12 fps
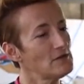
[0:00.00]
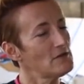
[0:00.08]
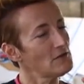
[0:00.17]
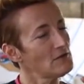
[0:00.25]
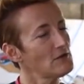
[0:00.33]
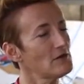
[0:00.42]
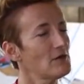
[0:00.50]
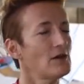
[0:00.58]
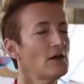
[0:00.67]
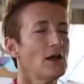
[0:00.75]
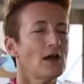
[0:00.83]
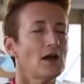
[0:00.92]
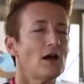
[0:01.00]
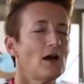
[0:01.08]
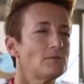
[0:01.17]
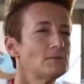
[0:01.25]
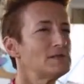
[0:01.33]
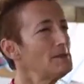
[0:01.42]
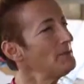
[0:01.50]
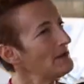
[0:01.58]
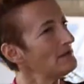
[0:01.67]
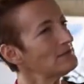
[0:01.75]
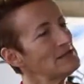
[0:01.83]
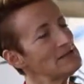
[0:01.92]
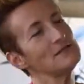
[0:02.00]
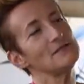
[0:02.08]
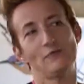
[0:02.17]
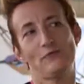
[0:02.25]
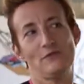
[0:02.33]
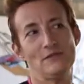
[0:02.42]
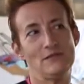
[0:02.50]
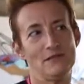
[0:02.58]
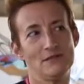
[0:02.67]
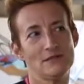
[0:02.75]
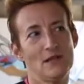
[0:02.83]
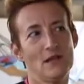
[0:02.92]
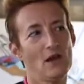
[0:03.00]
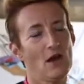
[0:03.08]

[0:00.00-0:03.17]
There are similarities and differences.